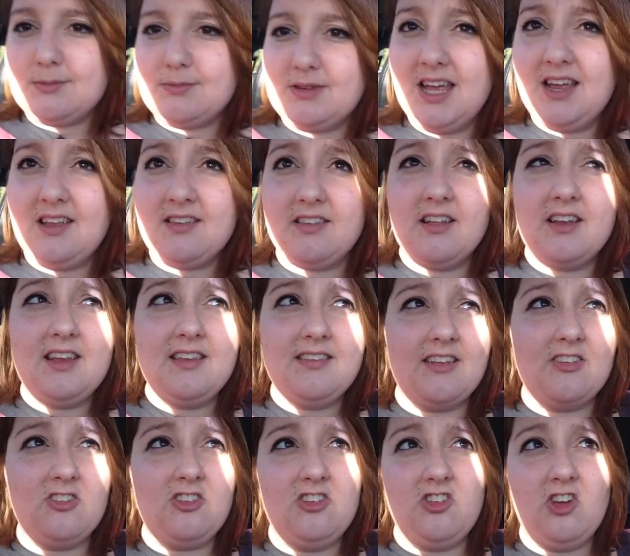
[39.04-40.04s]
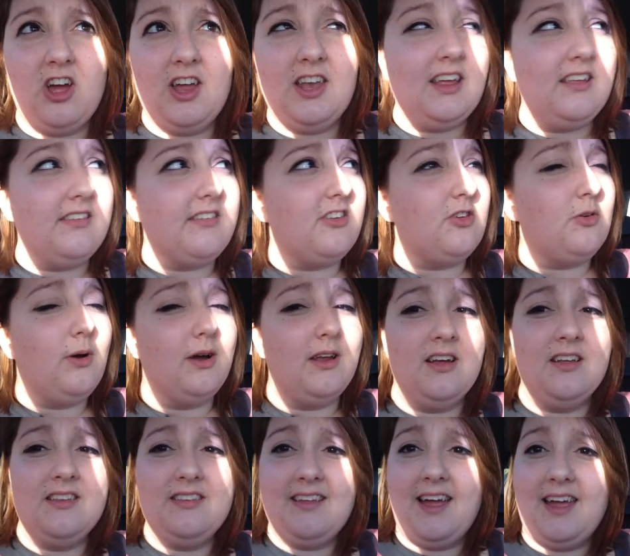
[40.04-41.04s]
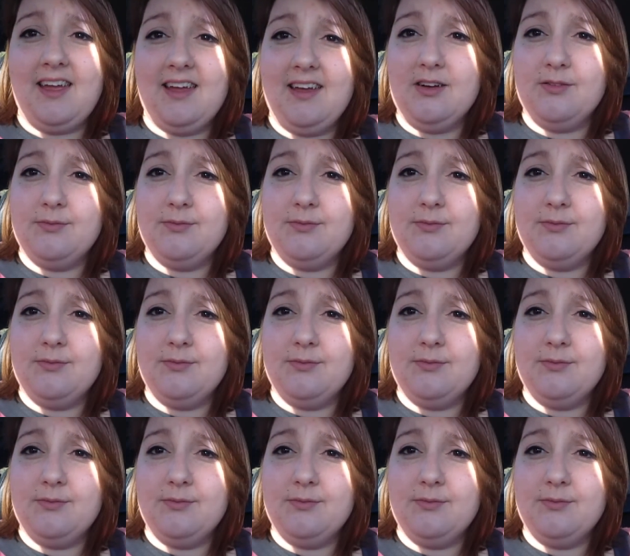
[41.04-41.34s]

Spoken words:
Yeah, sun is actually shining. It's quite a nice day. Hang